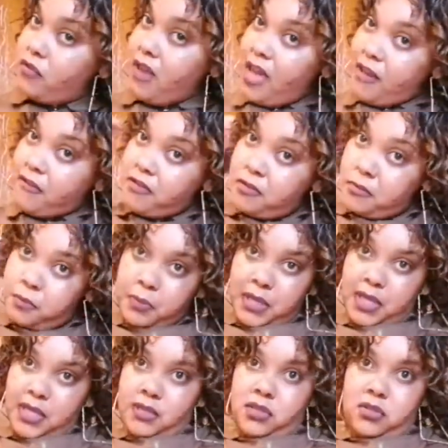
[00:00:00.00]
haven't
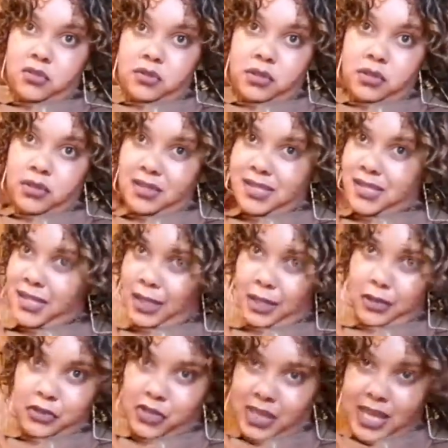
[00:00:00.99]
been to,
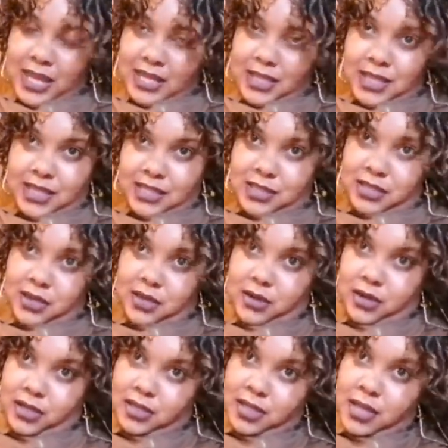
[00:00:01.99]
go to that
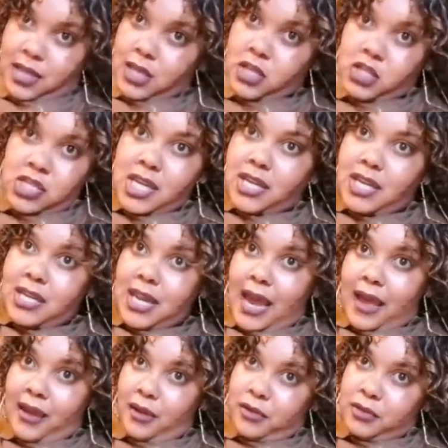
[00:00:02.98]
restaurant, check it
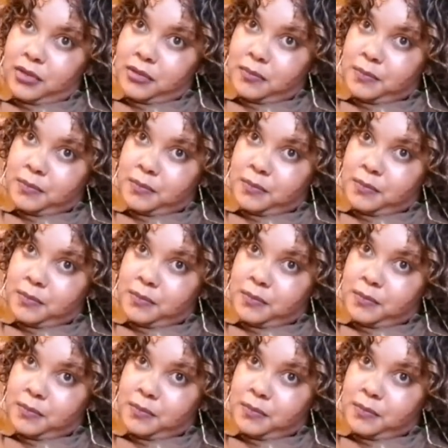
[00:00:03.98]
out.